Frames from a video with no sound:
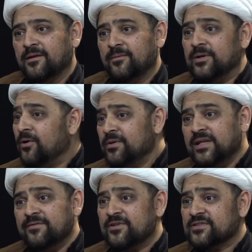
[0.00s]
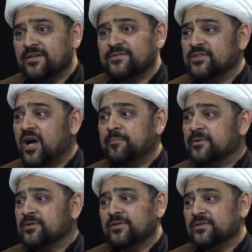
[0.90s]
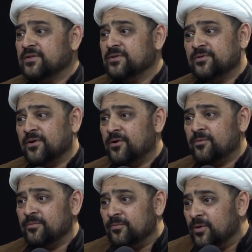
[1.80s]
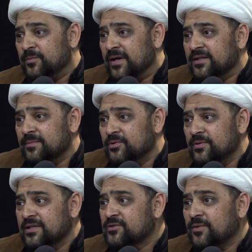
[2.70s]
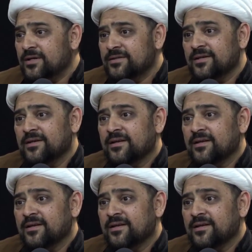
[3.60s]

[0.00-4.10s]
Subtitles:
We don't give ourselves the opportunity to grow. What we end up doing is what?